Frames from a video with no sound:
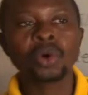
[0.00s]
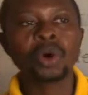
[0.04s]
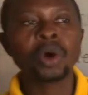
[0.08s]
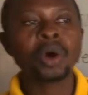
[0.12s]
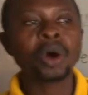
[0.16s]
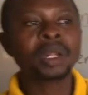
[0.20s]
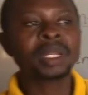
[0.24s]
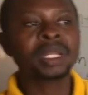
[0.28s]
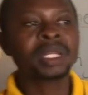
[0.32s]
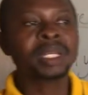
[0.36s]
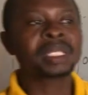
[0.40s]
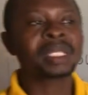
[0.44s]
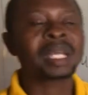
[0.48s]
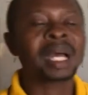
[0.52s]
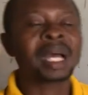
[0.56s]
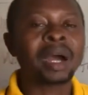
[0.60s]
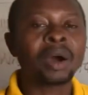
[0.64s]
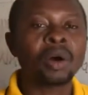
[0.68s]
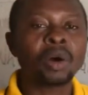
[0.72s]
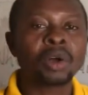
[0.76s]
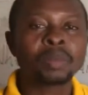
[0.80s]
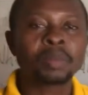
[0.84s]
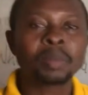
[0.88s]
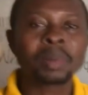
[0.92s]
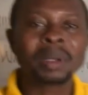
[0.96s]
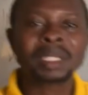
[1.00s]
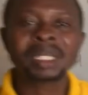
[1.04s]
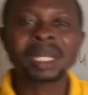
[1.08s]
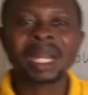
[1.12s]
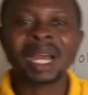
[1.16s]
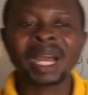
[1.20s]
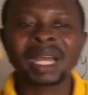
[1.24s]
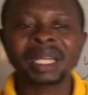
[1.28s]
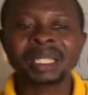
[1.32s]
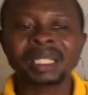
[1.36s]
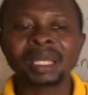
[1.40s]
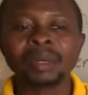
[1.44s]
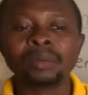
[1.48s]
all these are personal
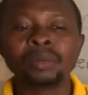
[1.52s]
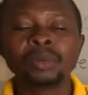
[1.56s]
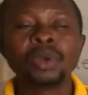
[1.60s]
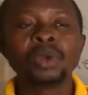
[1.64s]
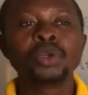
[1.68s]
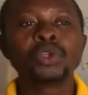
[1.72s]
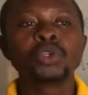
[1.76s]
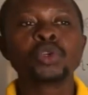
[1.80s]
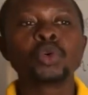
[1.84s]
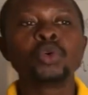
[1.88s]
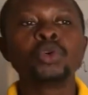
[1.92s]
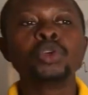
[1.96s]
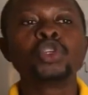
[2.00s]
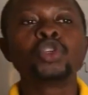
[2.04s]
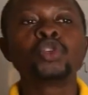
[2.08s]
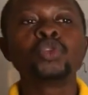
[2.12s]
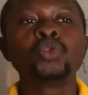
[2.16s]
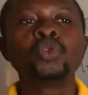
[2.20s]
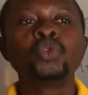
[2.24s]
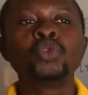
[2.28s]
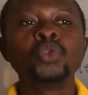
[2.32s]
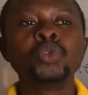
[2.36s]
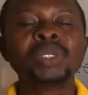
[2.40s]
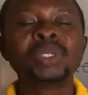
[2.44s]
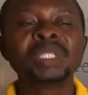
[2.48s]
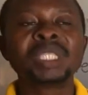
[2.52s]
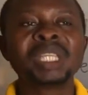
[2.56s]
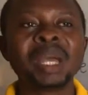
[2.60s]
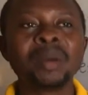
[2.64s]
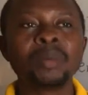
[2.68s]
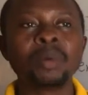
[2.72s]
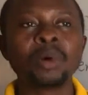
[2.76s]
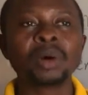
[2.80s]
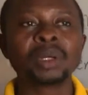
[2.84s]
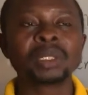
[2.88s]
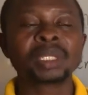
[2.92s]
items. So we should use them